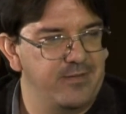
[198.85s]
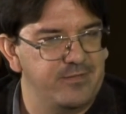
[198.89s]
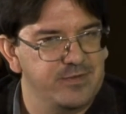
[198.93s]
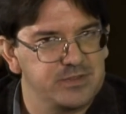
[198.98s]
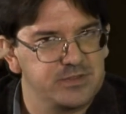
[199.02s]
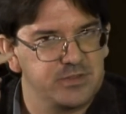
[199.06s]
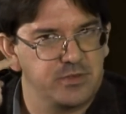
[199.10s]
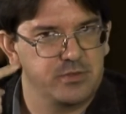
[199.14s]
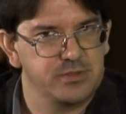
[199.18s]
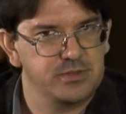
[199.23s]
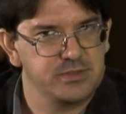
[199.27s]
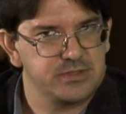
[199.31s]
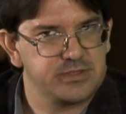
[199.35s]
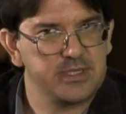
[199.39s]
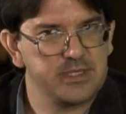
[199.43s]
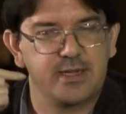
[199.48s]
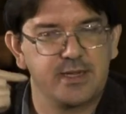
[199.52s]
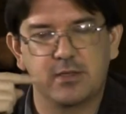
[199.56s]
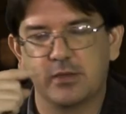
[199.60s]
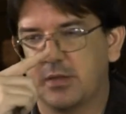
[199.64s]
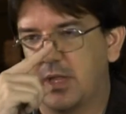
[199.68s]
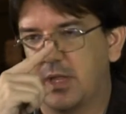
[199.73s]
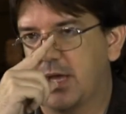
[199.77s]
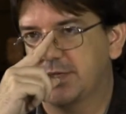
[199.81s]
have a certain
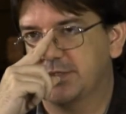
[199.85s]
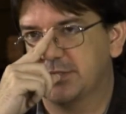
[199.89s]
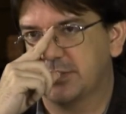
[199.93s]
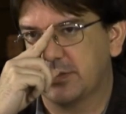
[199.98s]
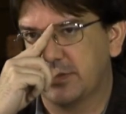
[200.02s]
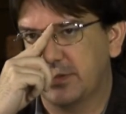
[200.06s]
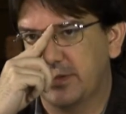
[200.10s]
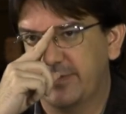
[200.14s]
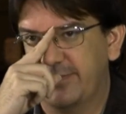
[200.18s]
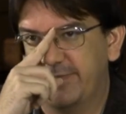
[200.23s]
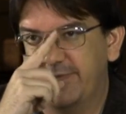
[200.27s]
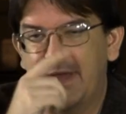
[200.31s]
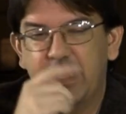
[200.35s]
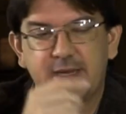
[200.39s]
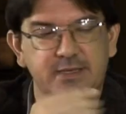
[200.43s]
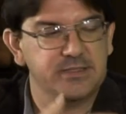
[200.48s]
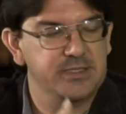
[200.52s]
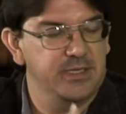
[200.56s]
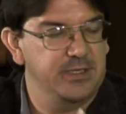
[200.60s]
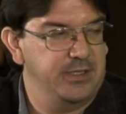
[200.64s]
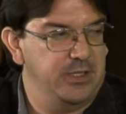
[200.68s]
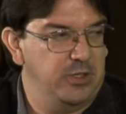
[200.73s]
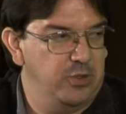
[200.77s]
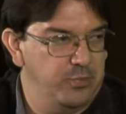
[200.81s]
psychological
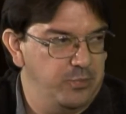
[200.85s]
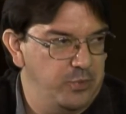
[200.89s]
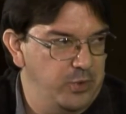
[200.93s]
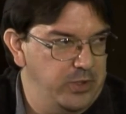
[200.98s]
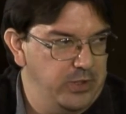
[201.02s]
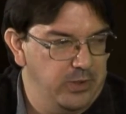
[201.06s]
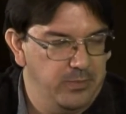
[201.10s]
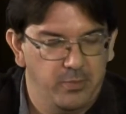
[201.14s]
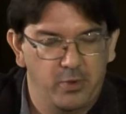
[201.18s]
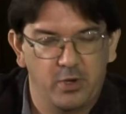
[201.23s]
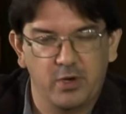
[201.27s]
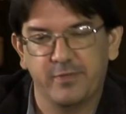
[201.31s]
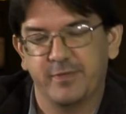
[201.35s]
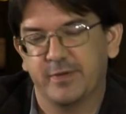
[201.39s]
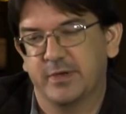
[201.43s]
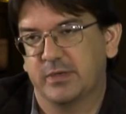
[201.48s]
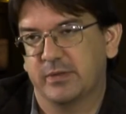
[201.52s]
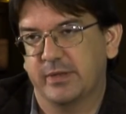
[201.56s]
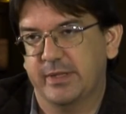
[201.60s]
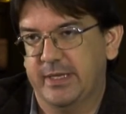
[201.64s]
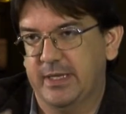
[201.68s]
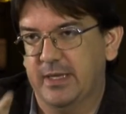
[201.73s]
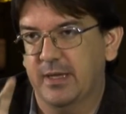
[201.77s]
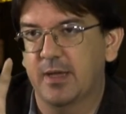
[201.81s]
effect, and you put it
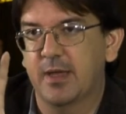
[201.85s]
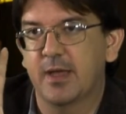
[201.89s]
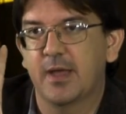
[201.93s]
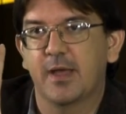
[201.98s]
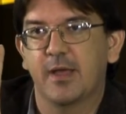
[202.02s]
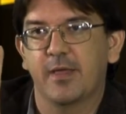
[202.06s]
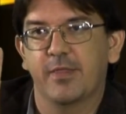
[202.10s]
perfectly.